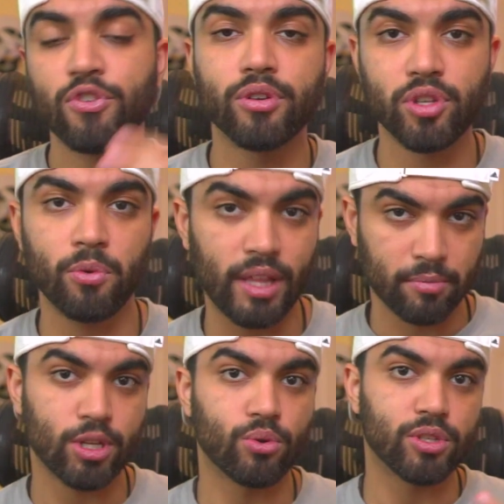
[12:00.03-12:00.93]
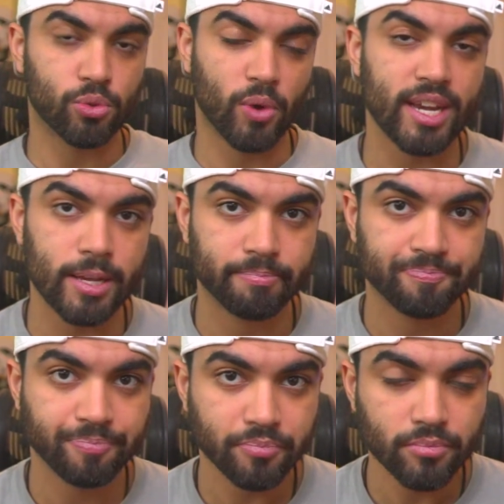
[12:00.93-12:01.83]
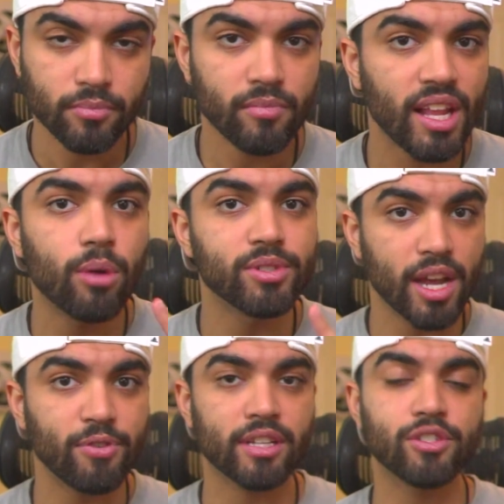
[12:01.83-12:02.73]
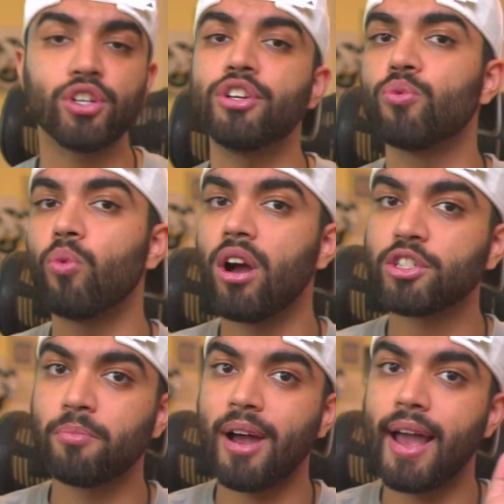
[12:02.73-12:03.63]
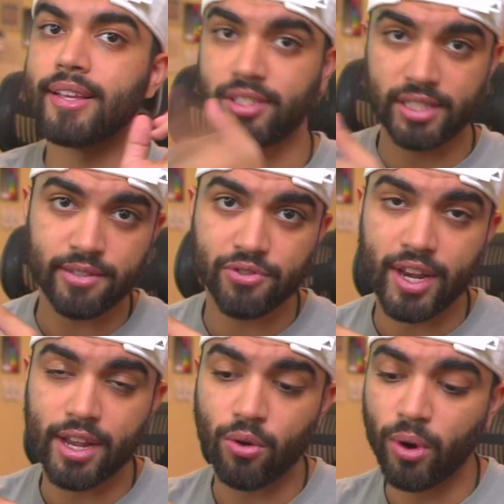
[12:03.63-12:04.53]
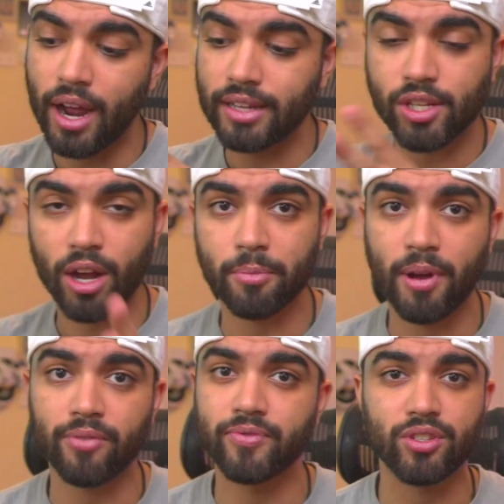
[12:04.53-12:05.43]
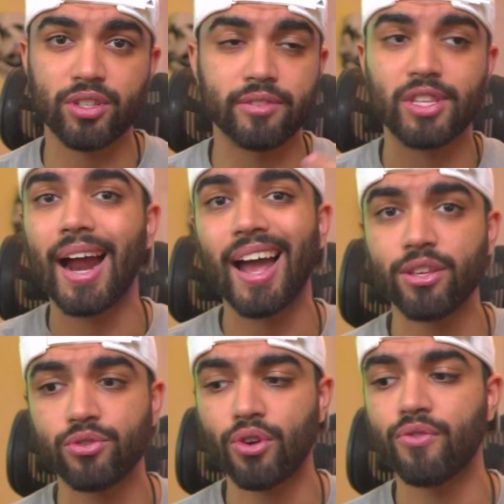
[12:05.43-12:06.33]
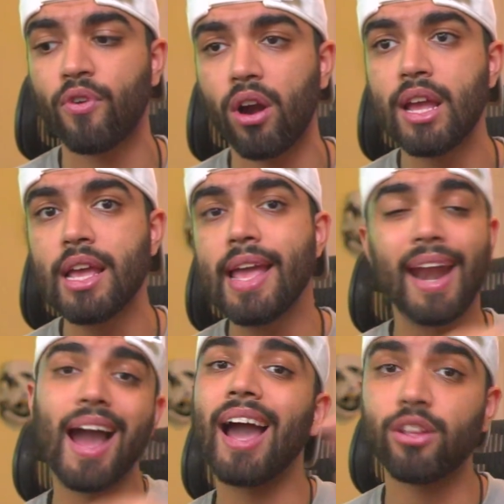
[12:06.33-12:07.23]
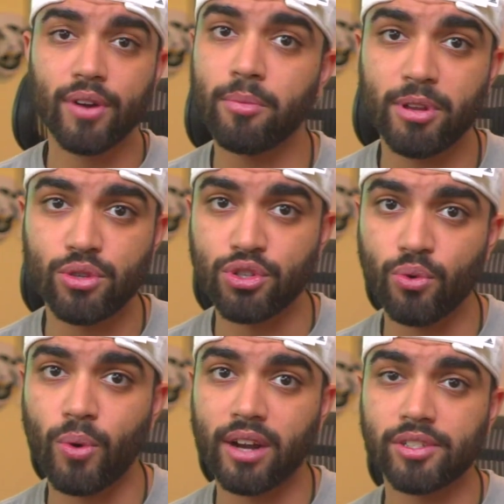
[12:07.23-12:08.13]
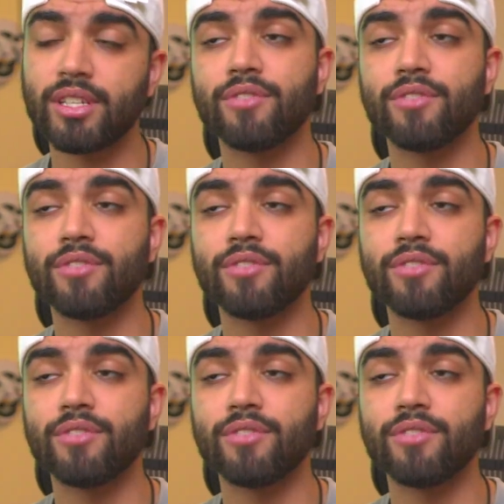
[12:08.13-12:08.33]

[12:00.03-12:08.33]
someone like me who is sweaty, I would definitely consider you watch my sleeves video where I talk about the sleeves that I use so far. And I highly recommend you do wear a sleeve